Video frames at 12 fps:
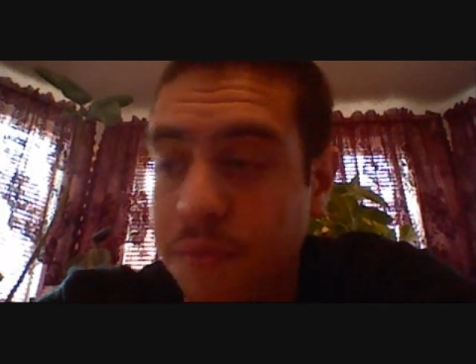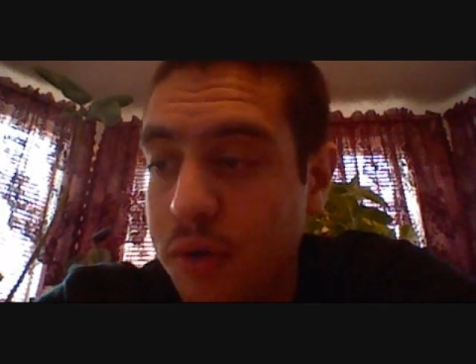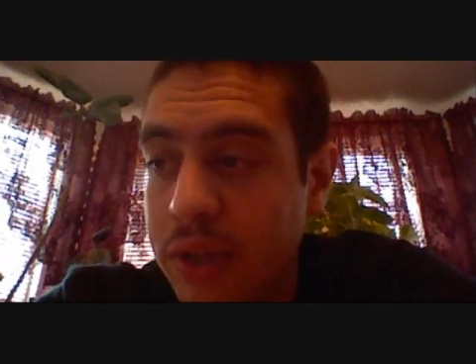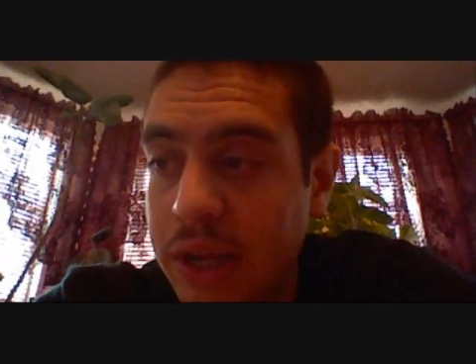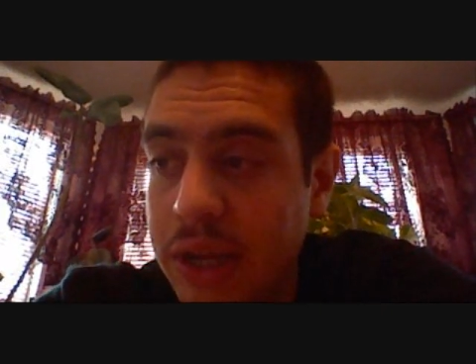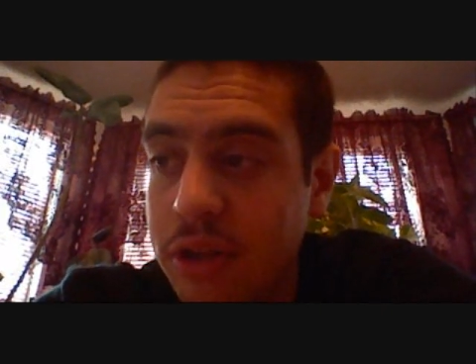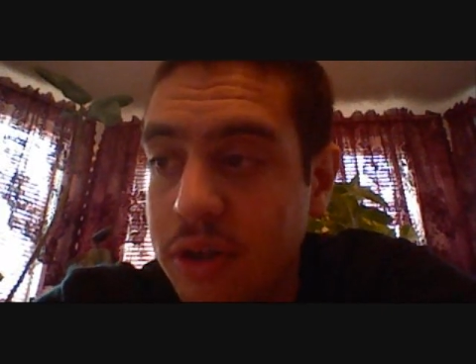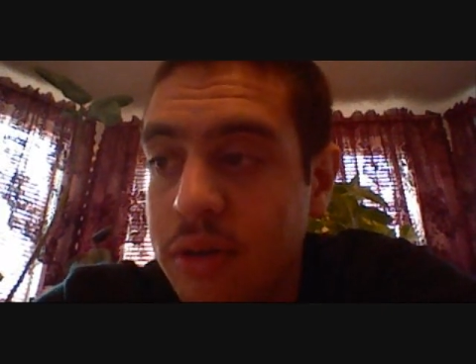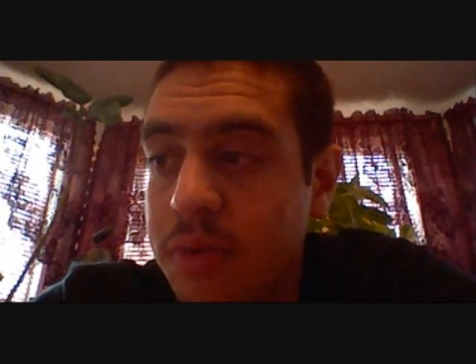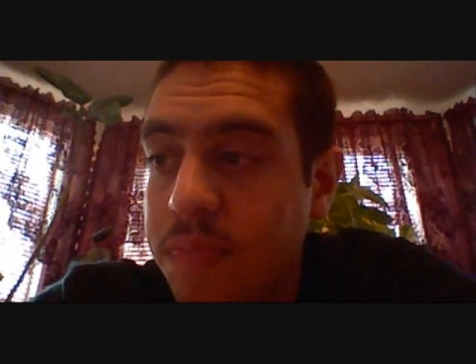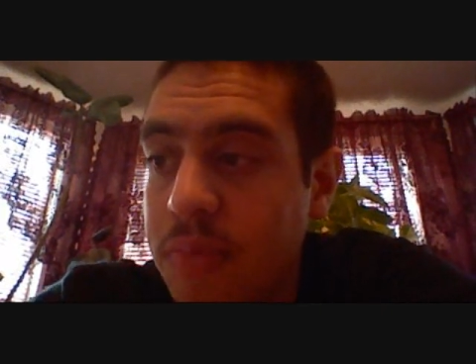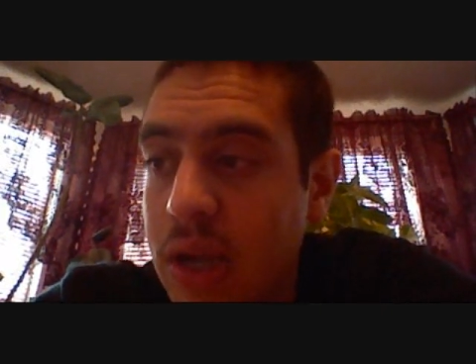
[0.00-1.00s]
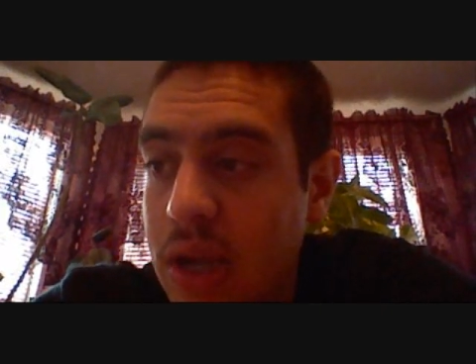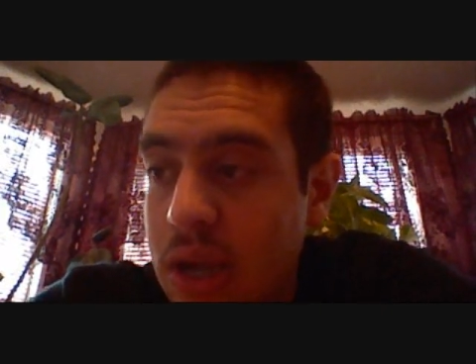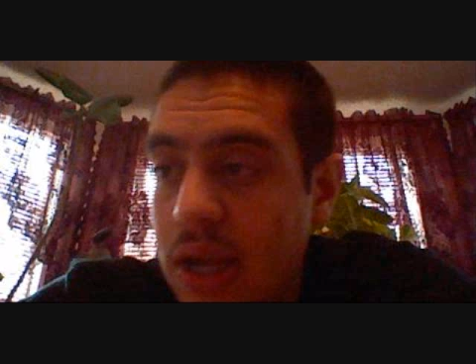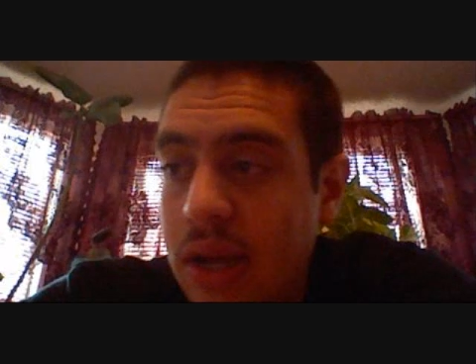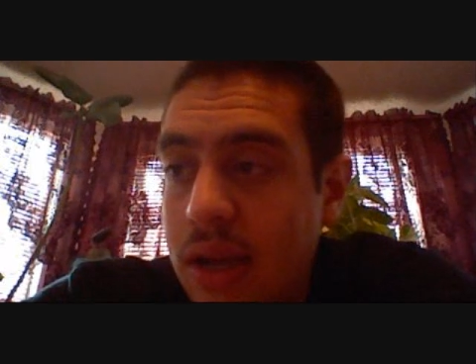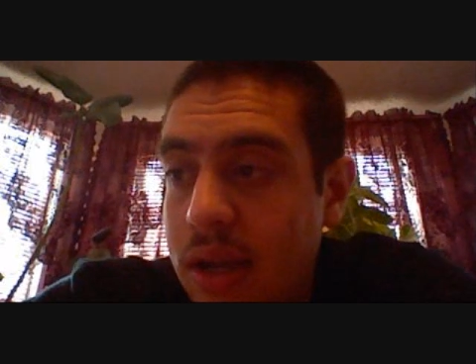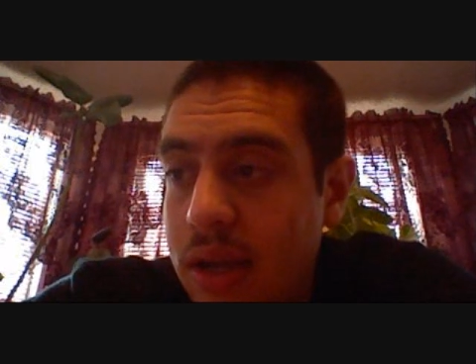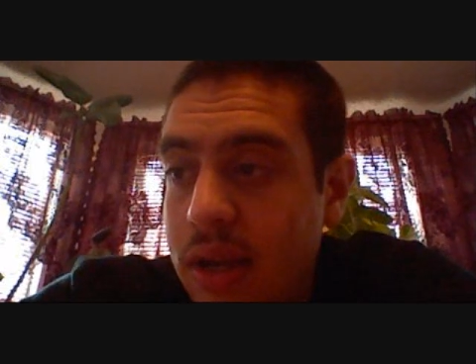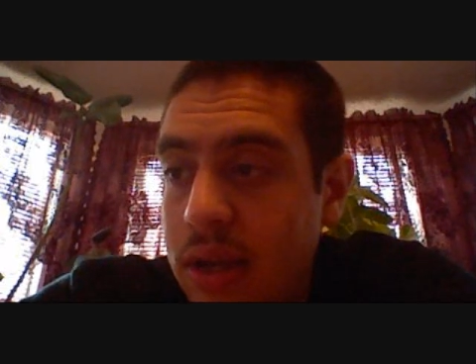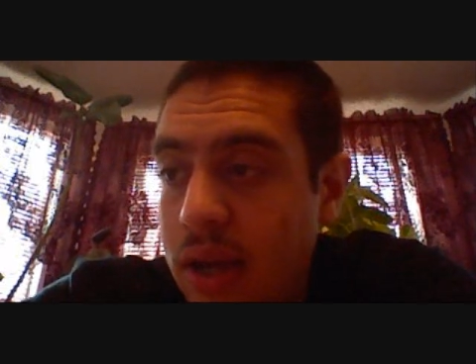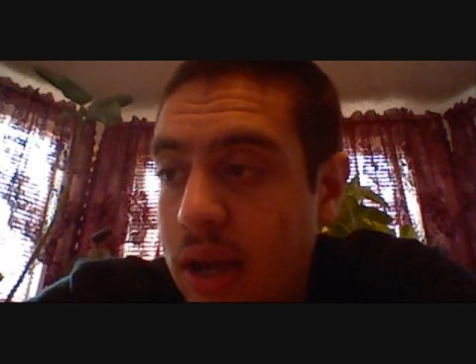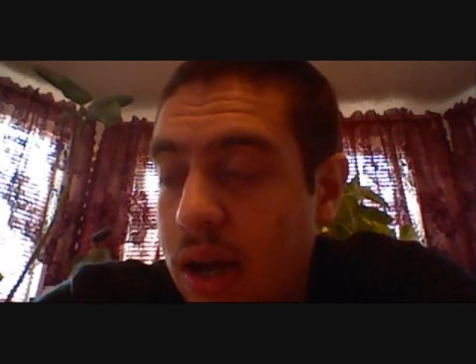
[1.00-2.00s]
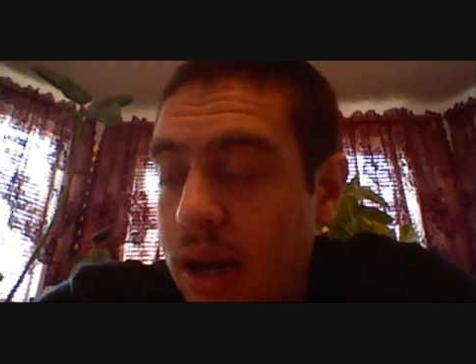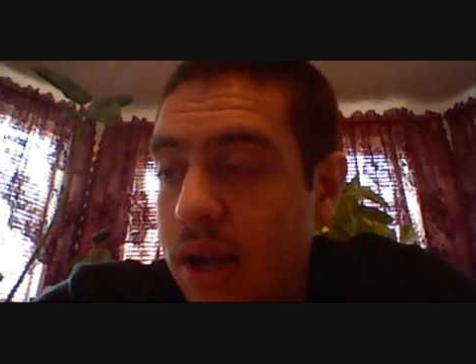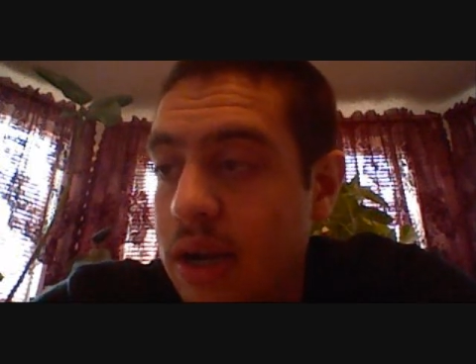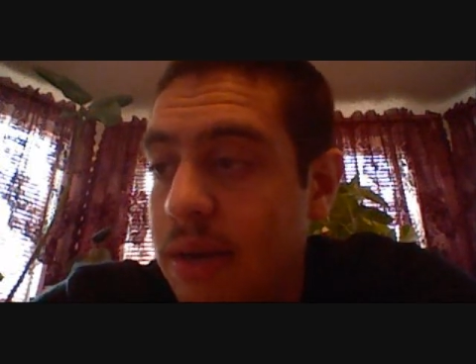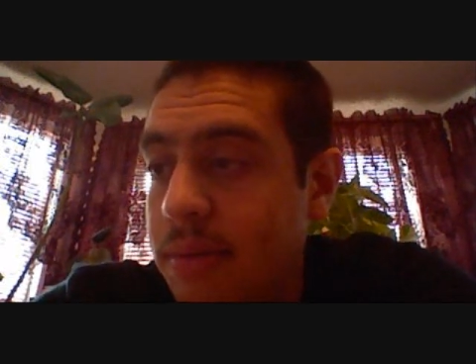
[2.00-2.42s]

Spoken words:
make up for it as a closer for the Angels.